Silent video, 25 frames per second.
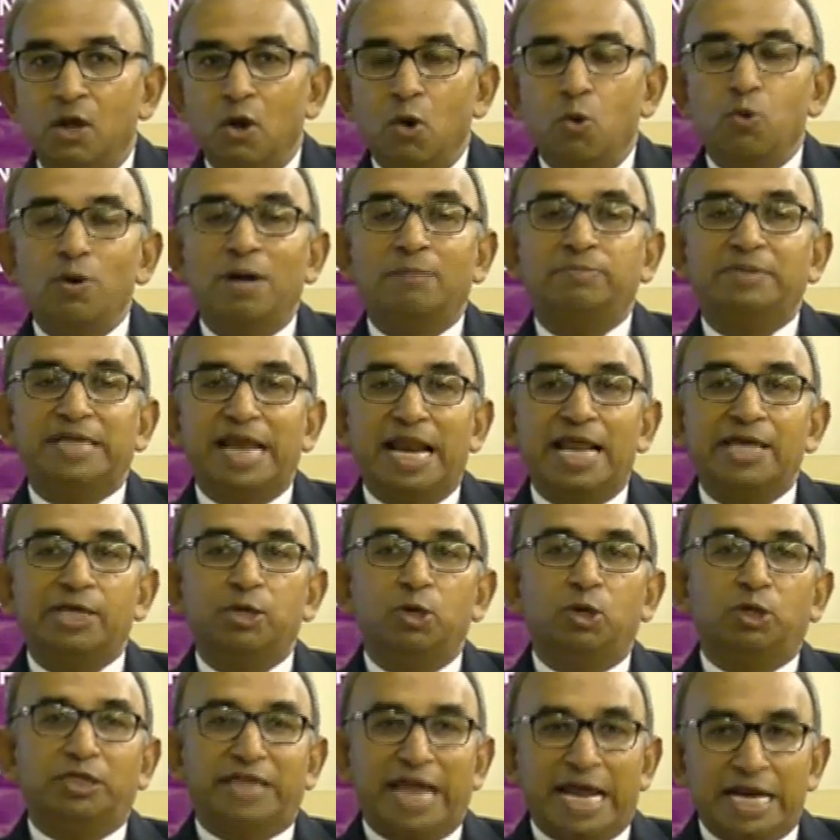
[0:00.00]
who, I'm telling
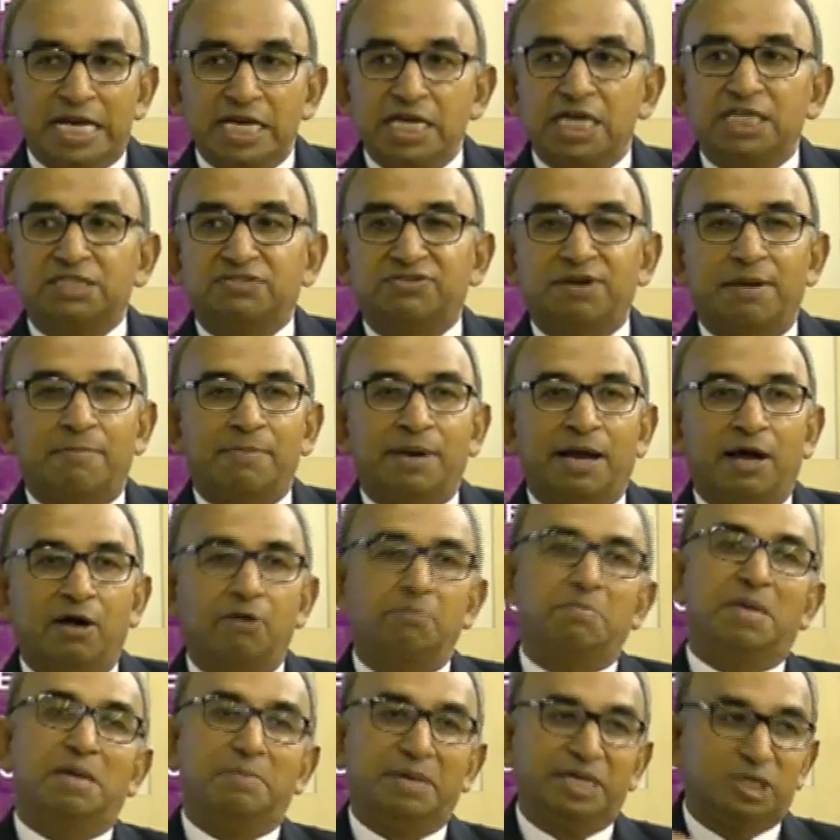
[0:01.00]
you, 10 years from now,
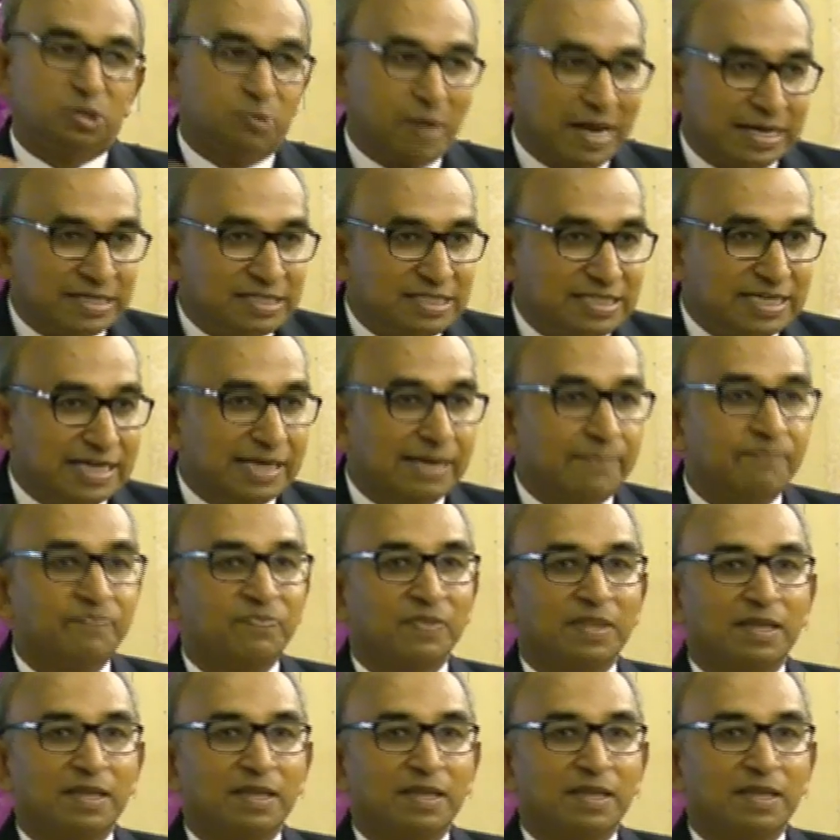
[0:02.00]
maybe 20,